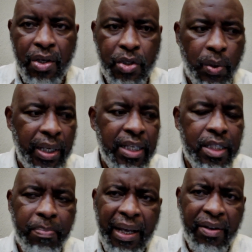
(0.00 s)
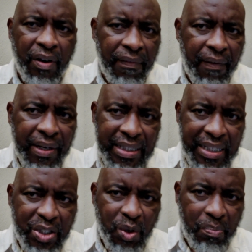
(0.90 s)
So in spite of our
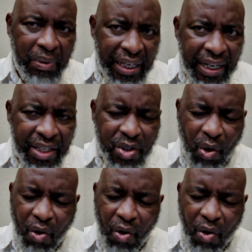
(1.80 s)
disobedience